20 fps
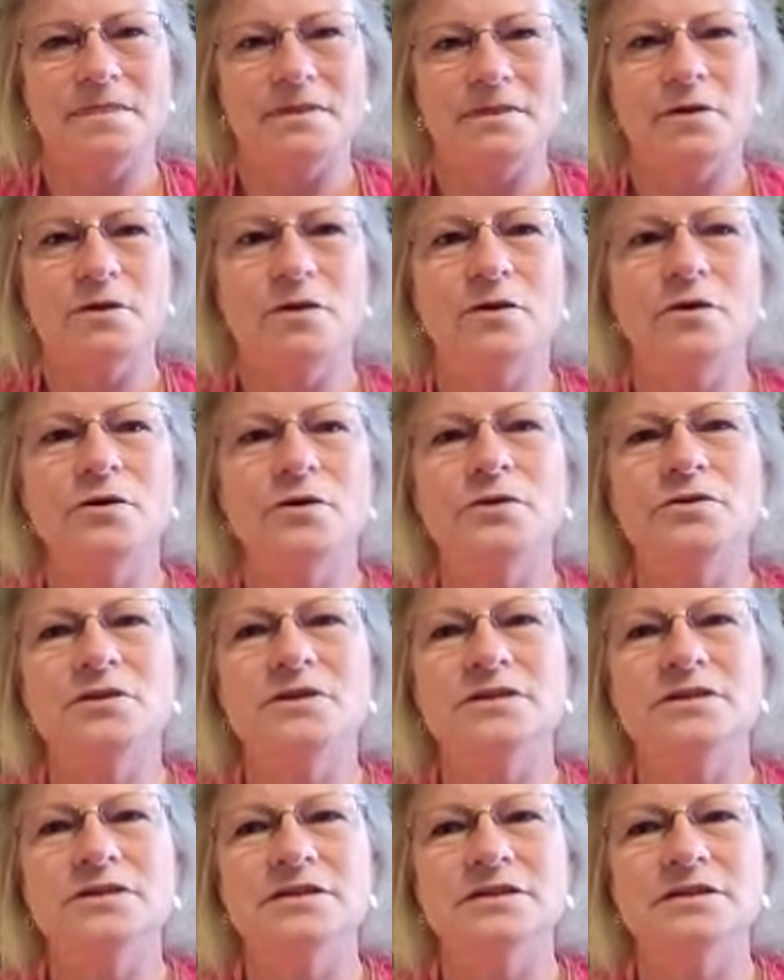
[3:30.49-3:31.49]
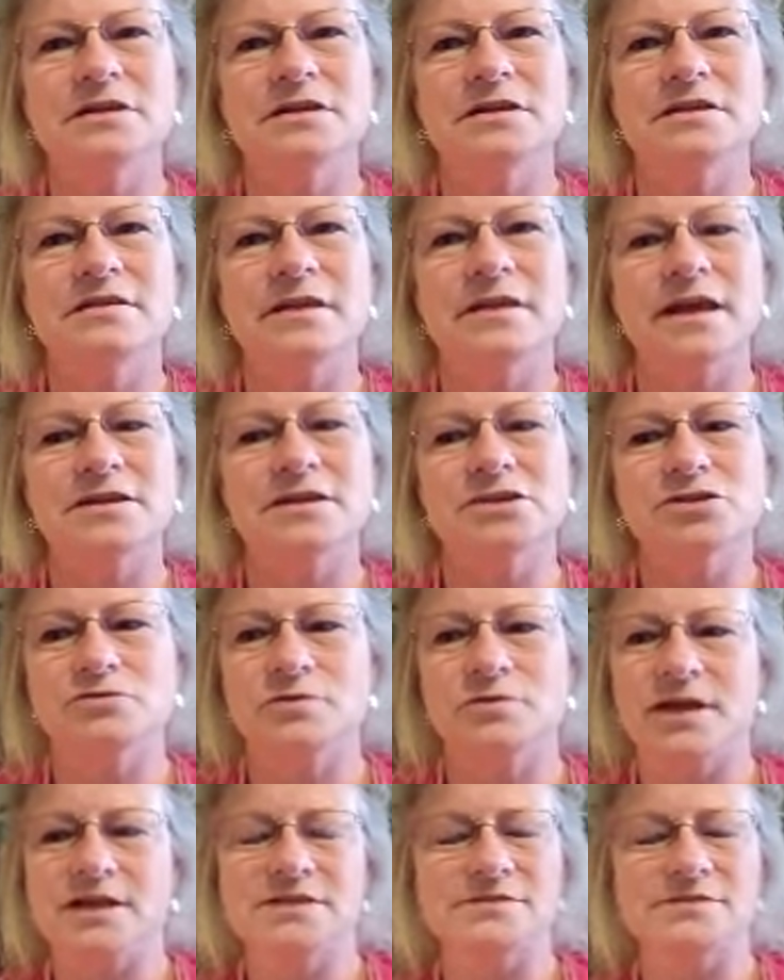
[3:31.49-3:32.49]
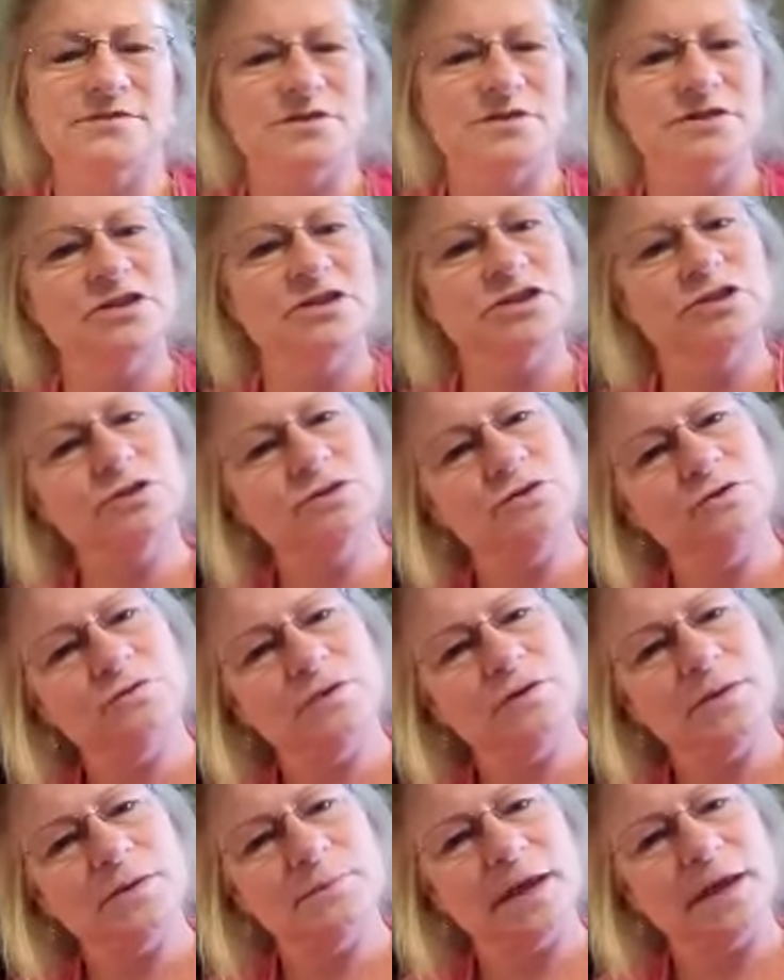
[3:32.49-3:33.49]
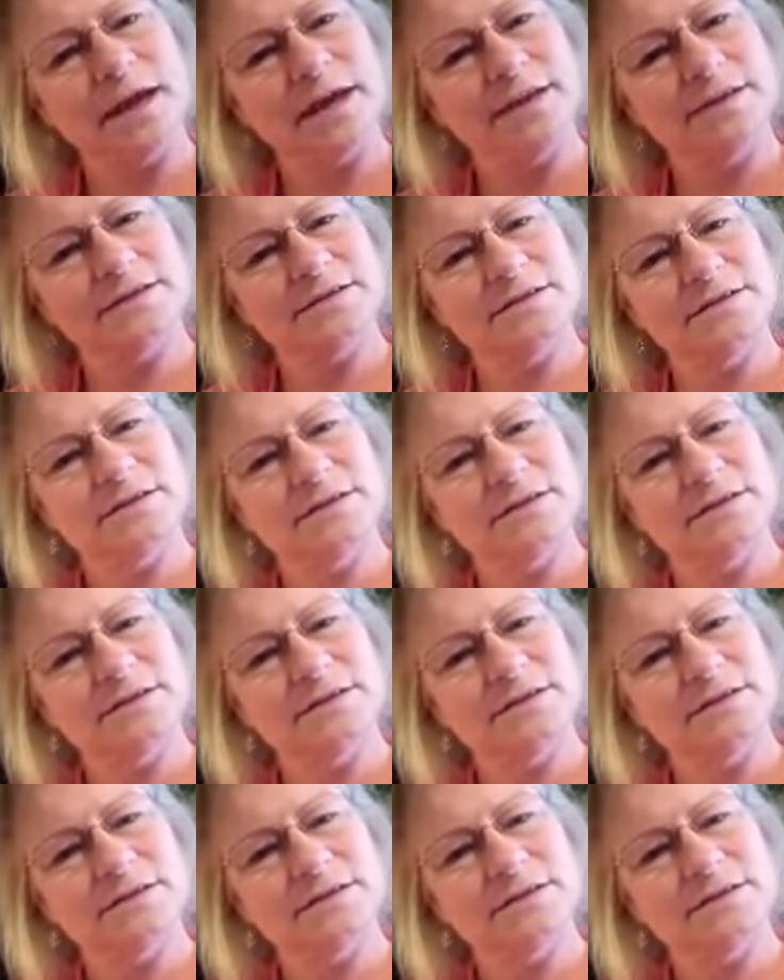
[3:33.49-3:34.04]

the hurt that transfers to a pet